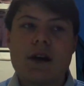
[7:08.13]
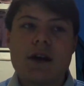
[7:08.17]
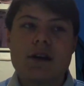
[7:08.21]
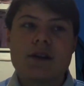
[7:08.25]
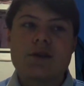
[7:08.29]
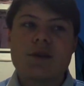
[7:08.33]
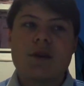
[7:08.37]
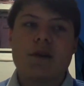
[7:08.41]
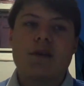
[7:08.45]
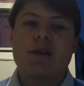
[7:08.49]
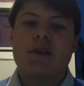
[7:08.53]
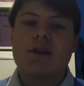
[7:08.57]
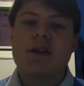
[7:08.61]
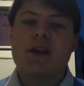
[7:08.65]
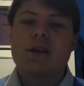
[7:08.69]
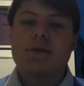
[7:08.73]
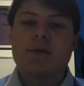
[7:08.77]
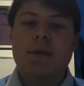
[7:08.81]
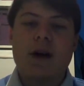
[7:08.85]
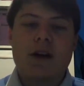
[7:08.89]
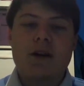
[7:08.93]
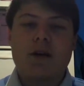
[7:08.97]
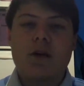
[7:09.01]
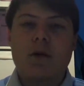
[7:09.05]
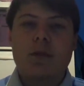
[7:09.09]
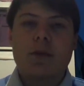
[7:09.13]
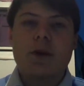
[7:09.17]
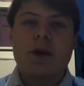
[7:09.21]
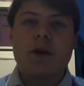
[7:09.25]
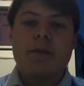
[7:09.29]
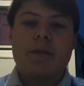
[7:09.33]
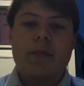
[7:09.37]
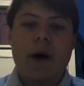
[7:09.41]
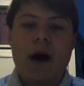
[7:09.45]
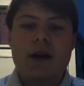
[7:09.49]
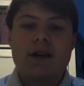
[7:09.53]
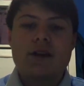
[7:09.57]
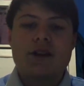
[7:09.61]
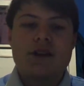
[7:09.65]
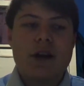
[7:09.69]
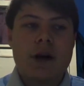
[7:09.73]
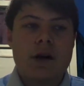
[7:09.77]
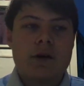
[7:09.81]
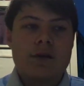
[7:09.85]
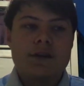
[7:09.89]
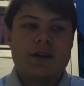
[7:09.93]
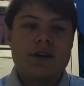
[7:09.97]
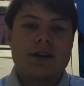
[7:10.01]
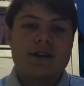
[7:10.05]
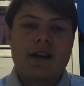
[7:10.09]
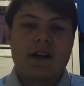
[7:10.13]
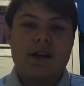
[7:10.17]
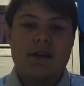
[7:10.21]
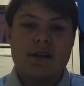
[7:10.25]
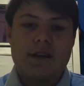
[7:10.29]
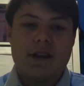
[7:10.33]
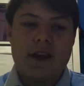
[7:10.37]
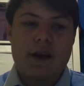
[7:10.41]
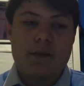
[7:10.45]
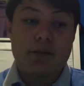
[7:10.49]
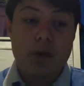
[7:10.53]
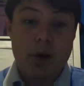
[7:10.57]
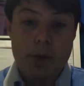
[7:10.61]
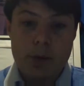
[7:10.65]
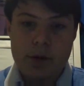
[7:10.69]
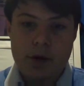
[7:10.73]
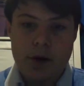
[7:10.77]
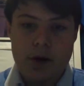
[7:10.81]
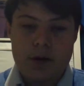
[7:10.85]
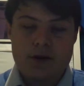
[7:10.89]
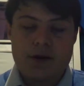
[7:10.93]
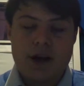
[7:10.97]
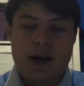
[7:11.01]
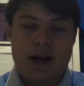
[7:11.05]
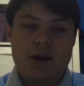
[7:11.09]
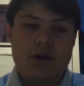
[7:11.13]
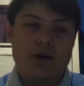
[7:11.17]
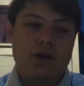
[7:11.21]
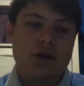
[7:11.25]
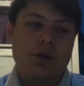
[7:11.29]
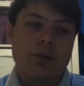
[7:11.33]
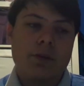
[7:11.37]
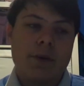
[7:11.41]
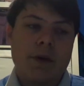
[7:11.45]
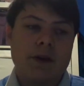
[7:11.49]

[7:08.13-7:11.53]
So I think that might not be a bad shout to say that they're probably going to end up